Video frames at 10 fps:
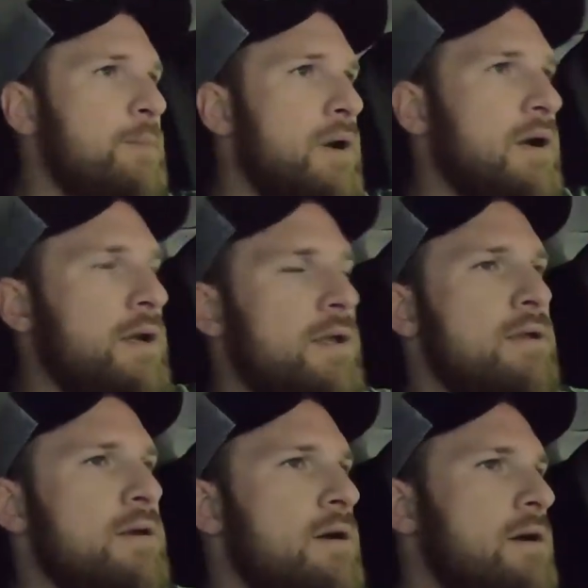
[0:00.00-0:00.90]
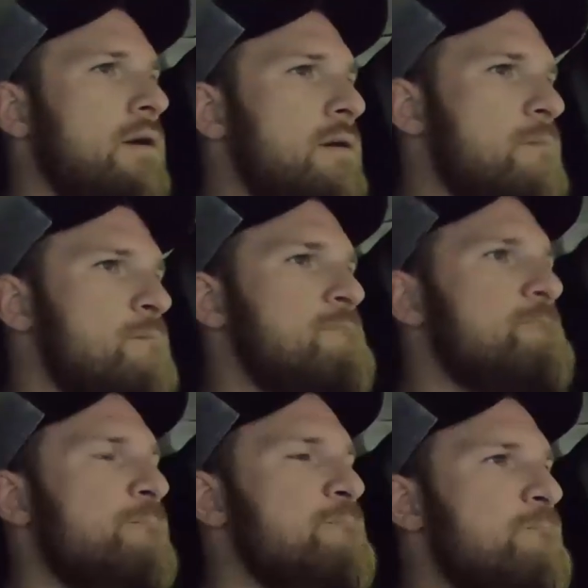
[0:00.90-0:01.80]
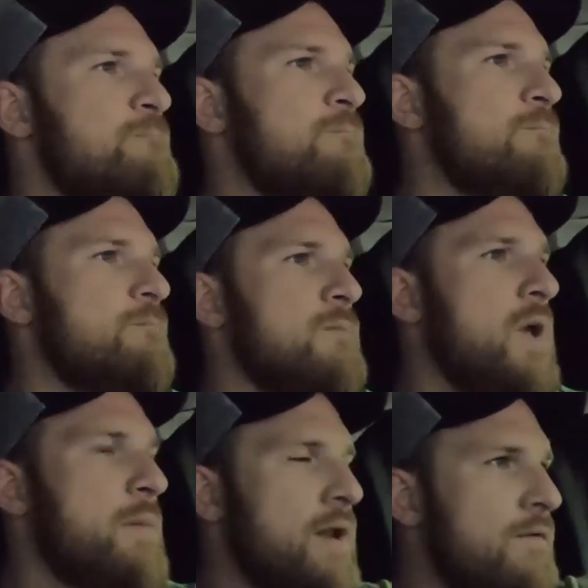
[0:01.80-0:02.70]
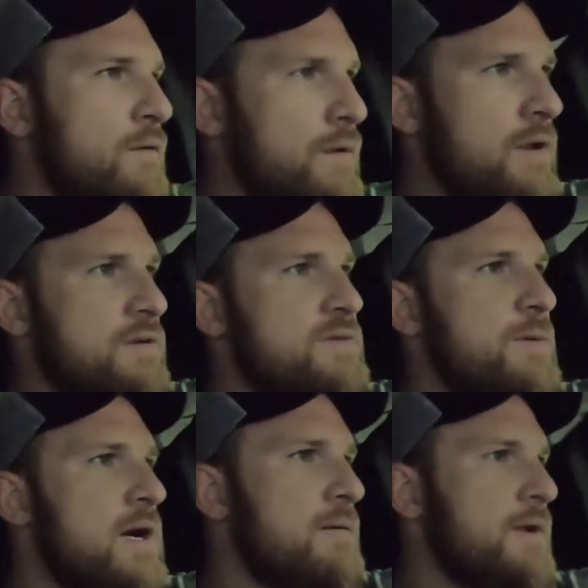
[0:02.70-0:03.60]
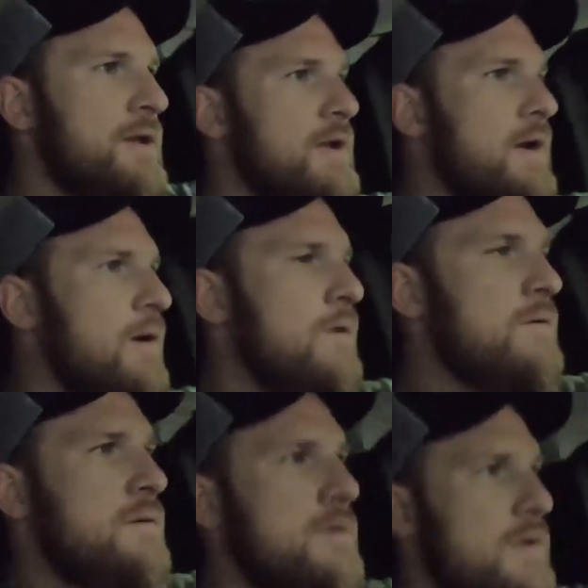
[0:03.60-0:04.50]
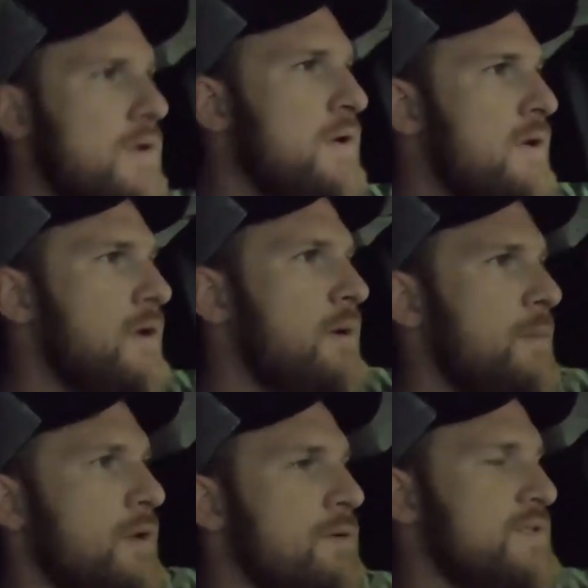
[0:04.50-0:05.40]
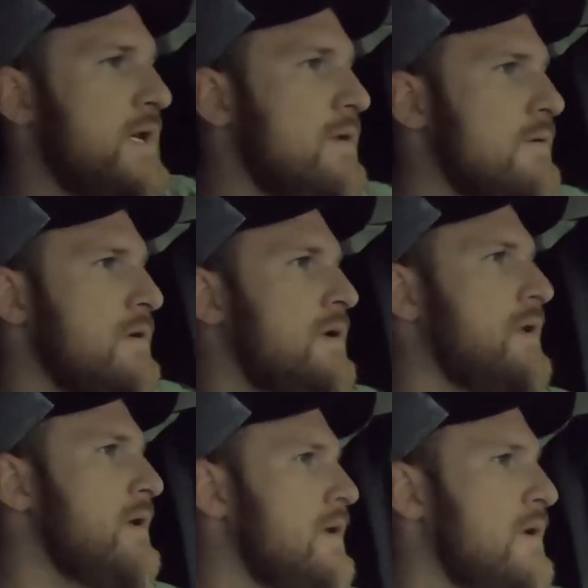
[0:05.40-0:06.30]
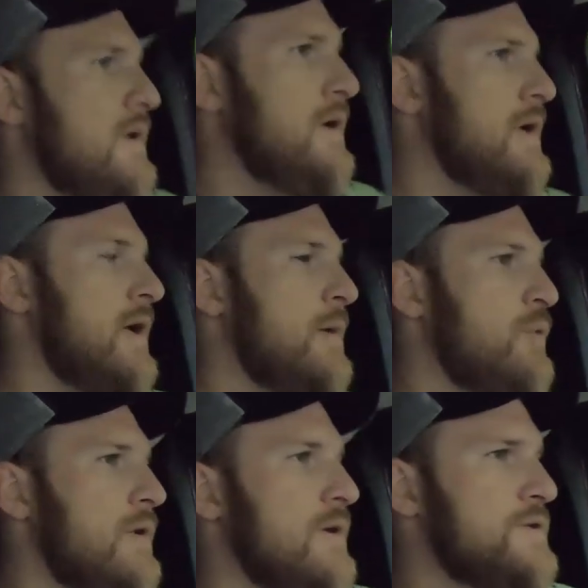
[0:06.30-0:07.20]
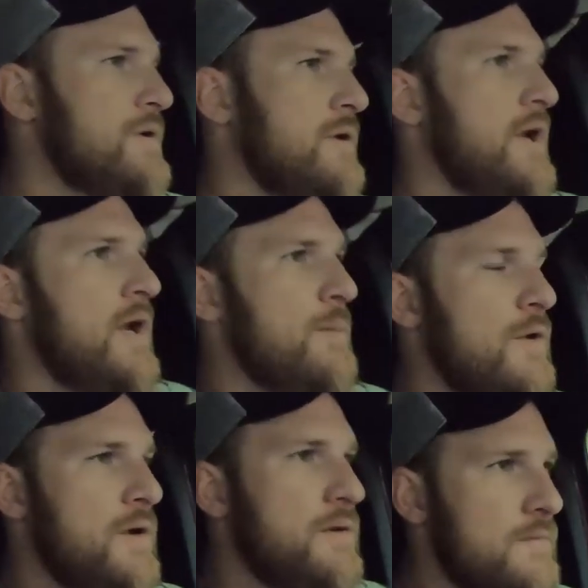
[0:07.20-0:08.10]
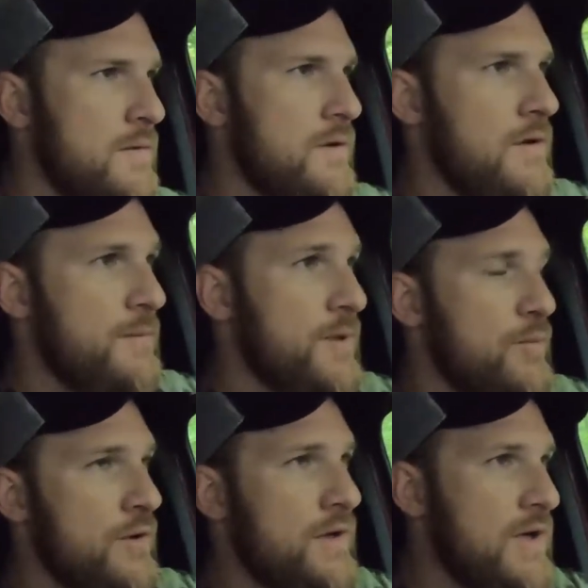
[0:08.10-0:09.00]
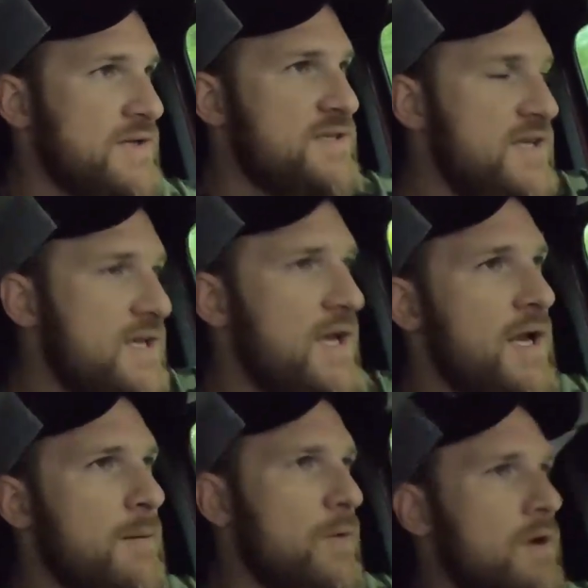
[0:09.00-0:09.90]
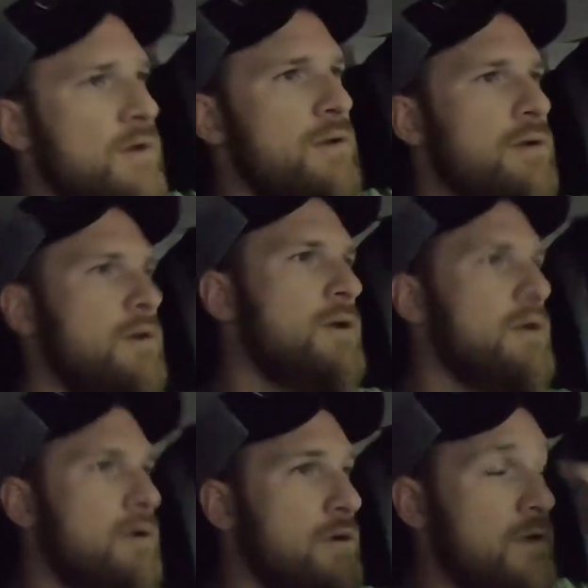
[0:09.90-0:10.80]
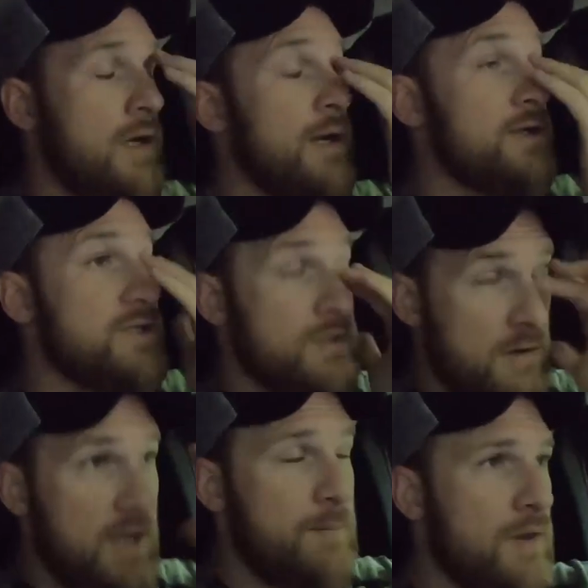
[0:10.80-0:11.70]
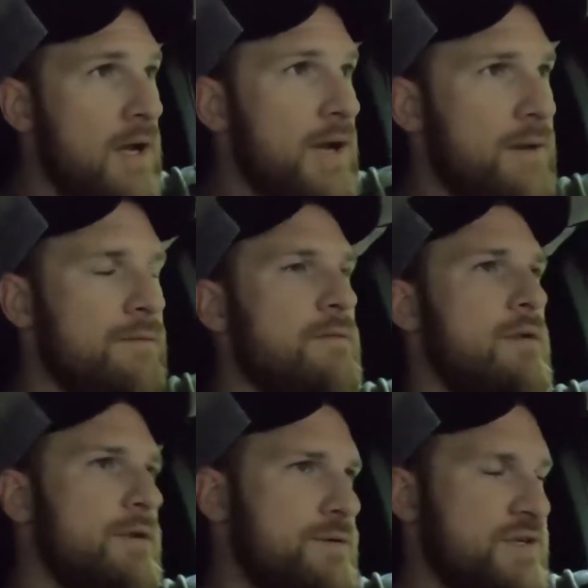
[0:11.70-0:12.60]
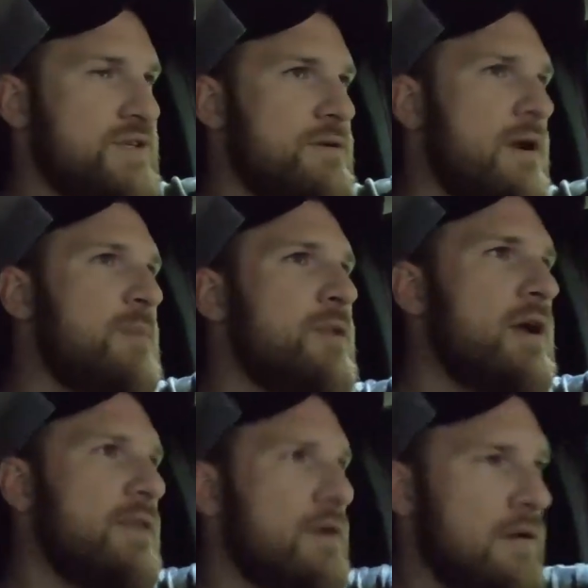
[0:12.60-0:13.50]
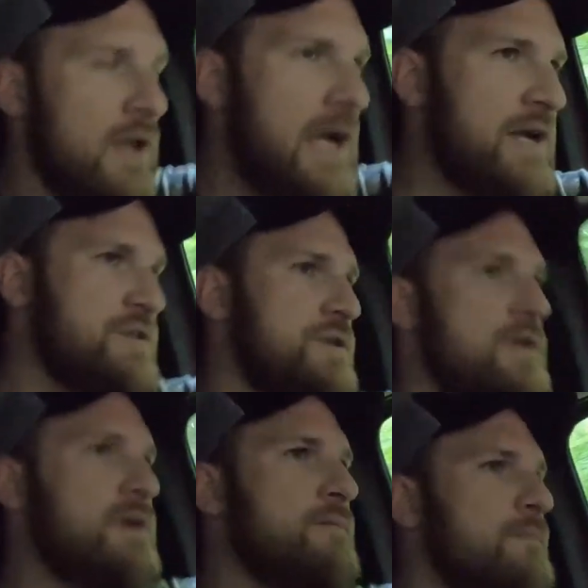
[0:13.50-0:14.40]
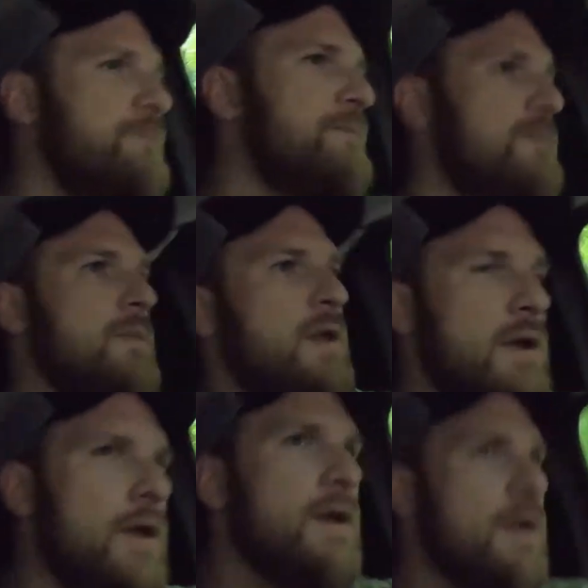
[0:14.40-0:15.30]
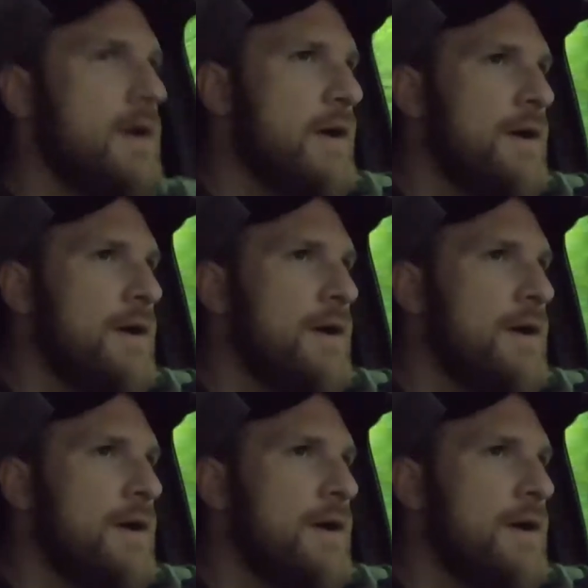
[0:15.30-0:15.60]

buck. I'm headed to another spot right now. I'm gonna go take a look. I gotta put in a trail camera. I'm gonna put in an SD camera on a scrape line. Well, there was a scrape line there last year, and